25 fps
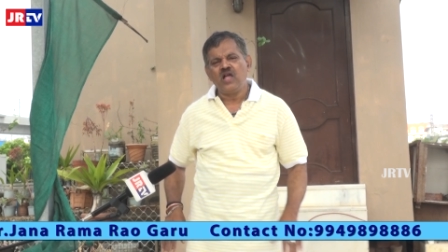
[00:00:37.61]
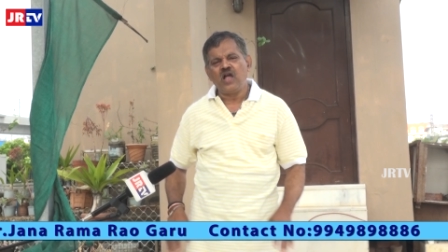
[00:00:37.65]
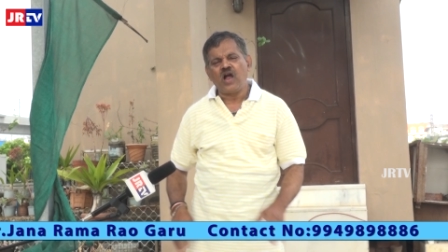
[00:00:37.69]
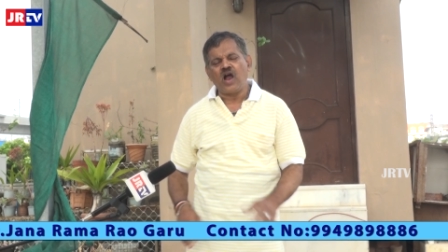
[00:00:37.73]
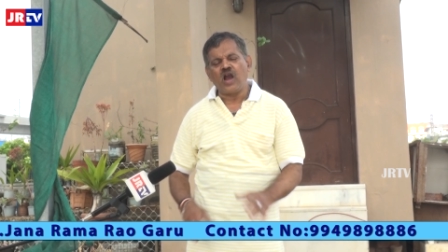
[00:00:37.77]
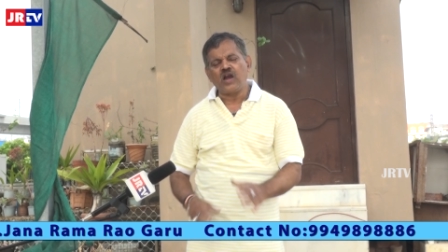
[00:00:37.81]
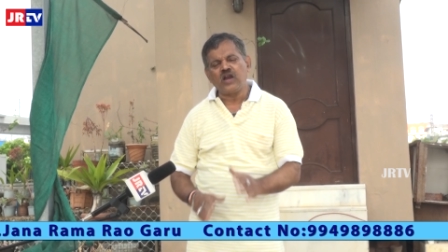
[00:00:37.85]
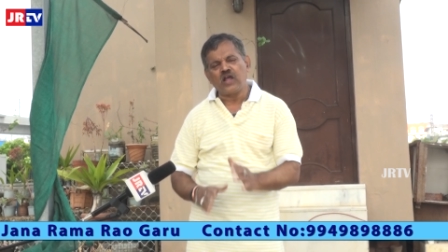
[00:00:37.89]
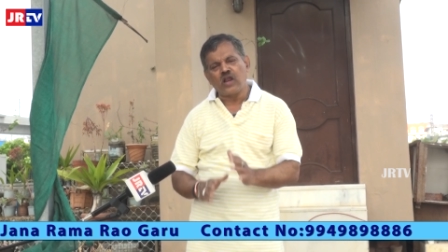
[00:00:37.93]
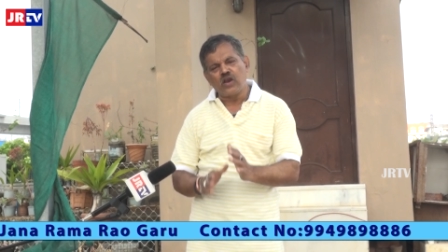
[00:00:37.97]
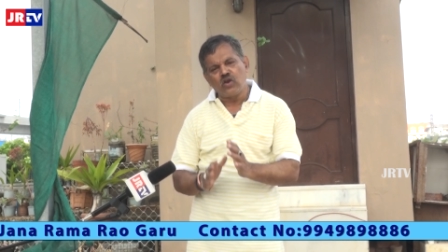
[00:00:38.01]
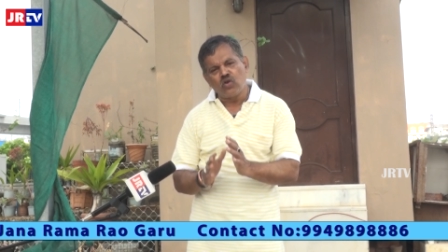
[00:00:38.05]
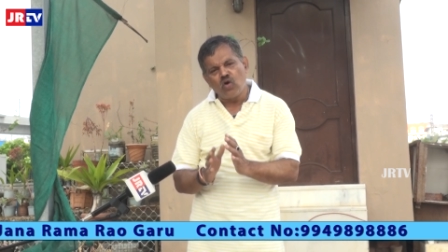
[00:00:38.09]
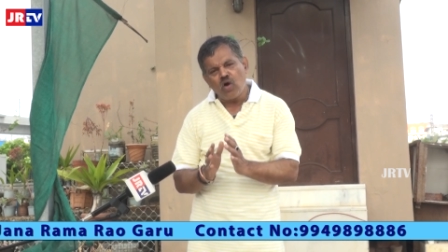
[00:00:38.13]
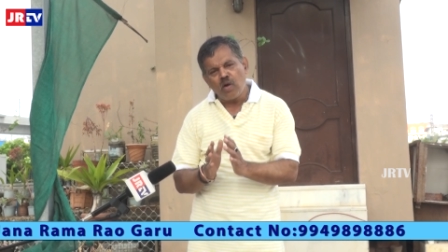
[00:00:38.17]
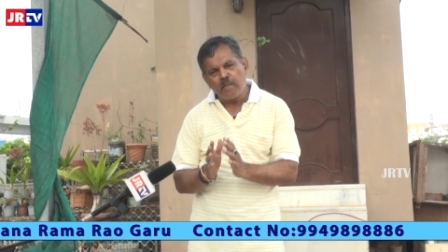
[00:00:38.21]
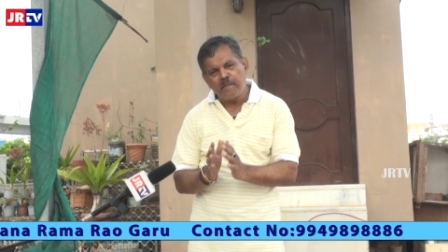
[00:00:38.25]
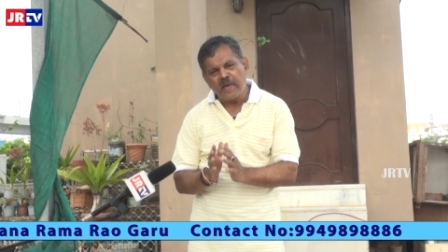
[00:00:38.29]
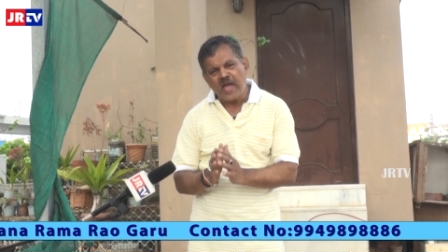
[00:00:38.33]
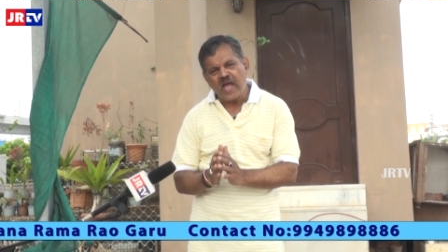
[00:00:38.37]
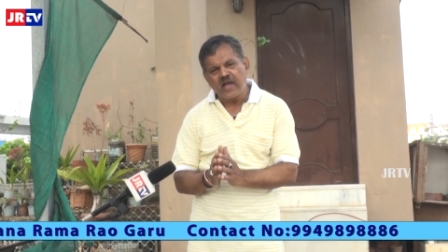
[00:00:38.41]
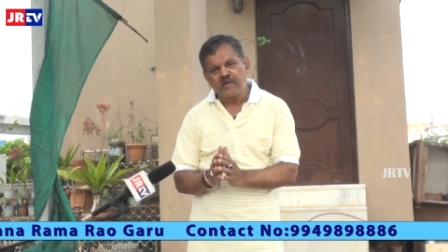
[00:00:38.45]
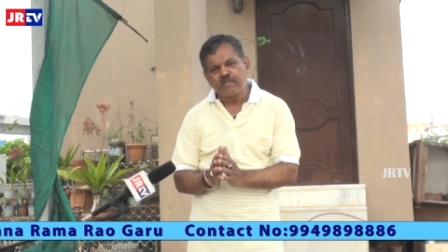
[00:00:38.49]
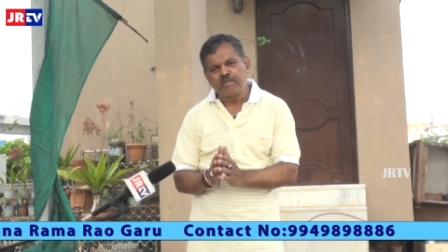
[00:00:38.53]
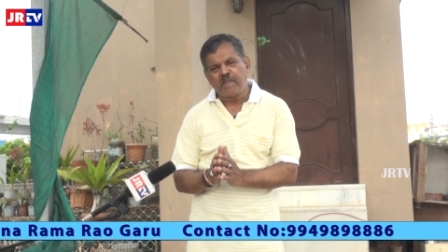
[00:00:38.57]
and low
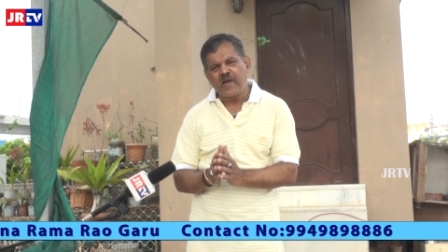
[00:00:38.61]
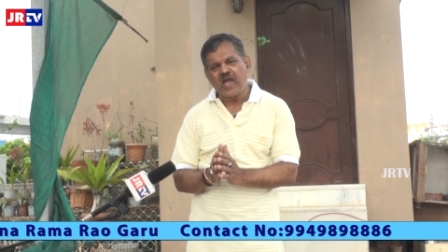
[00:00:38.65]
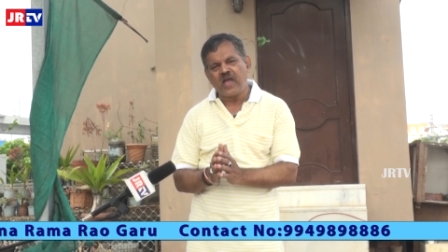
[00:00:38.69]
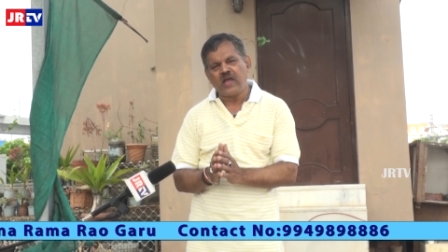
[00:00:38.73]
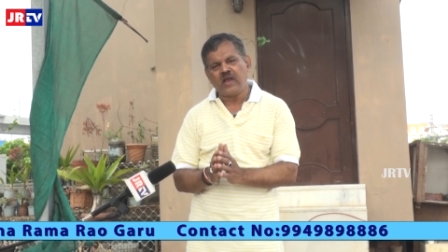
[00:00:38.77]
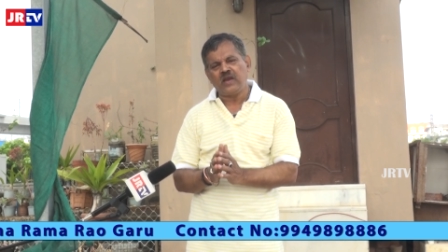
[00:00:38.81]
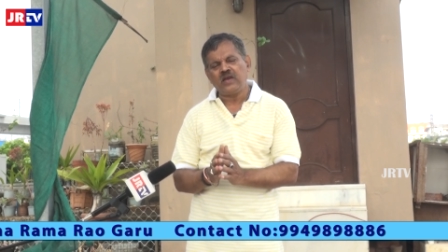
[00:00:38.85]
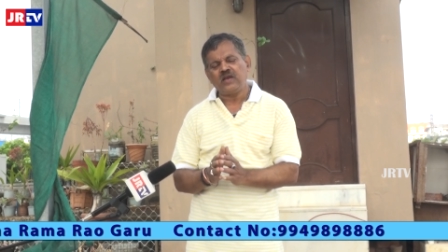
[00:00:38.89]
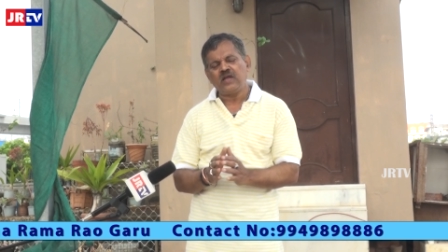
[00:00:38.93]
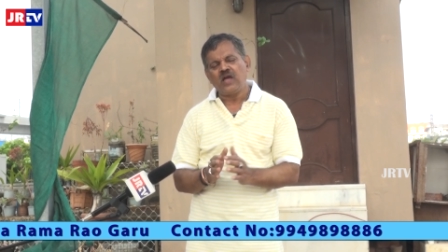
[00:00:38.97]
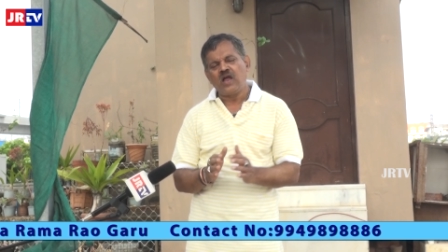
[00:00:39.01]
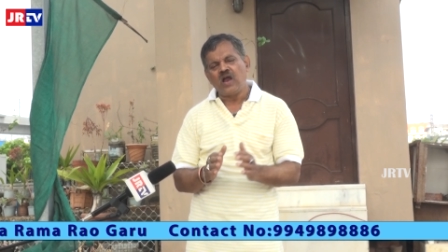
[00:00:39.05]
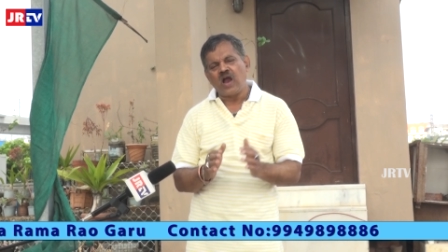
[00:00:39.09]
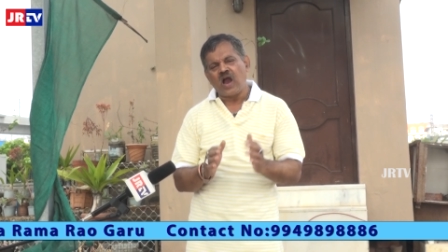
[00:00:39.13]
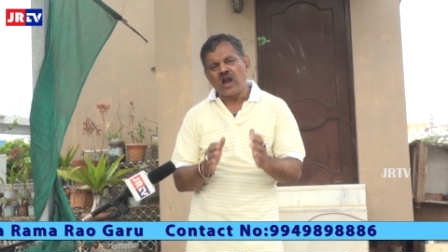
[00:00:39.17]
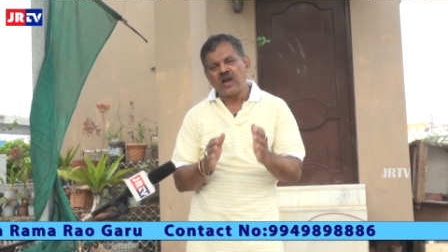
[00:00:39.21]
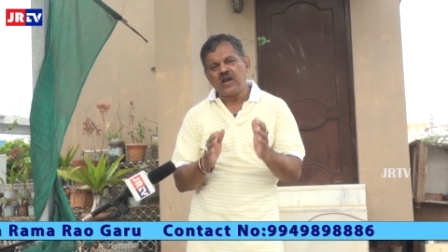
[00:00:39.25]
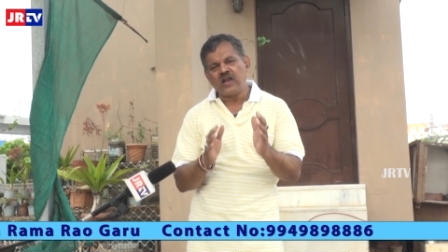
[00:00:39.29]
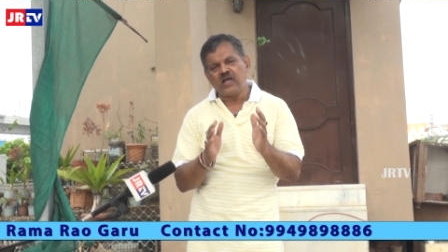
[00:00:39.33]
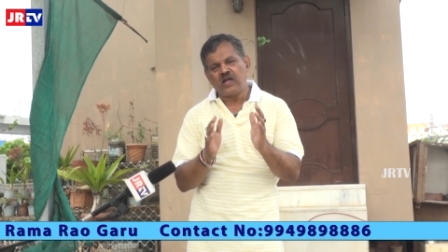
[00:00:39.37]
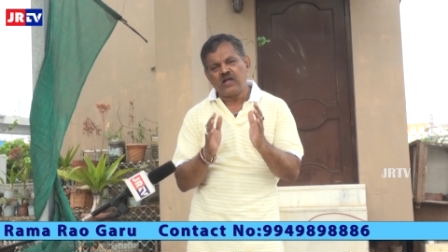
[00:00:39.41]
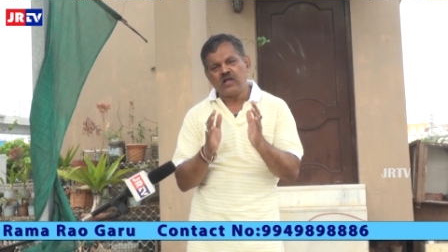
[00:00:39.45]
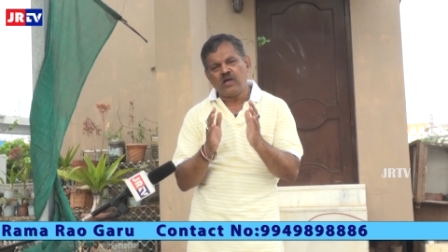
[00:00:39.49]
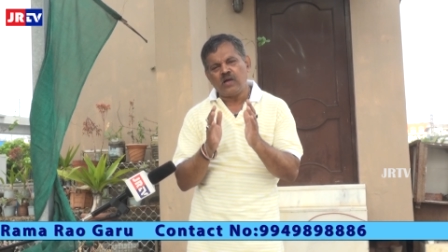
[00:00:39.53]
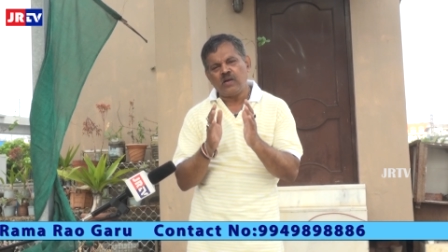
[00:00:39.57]
back pain
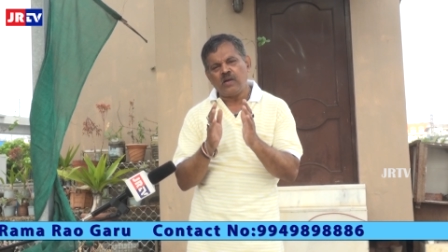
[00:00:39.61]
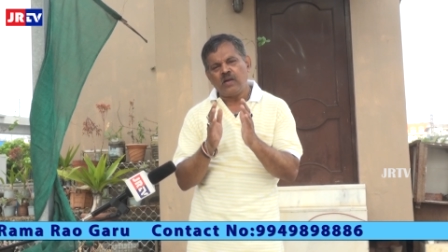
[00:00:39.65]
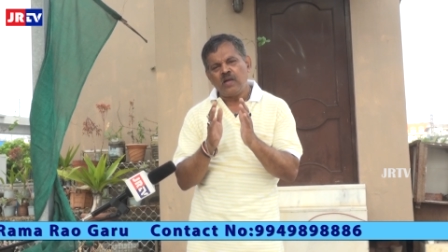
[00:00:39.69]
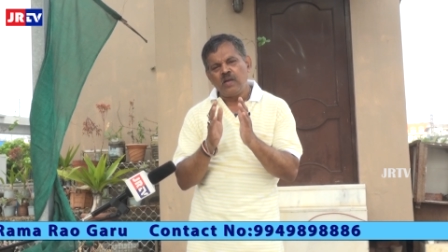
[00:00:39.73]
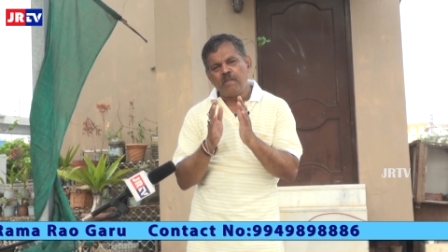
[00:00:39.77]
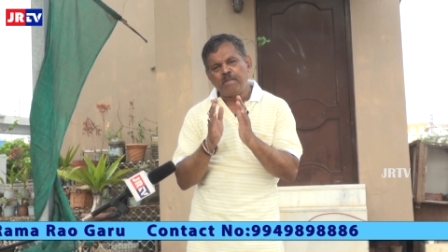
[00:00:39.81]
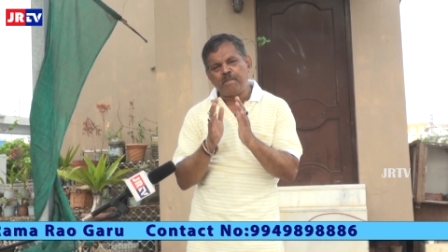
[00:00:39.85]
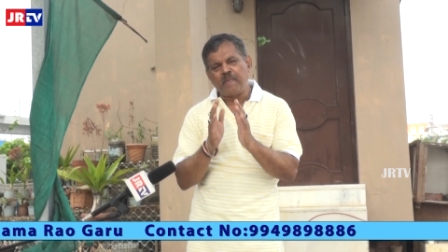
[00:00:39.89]
and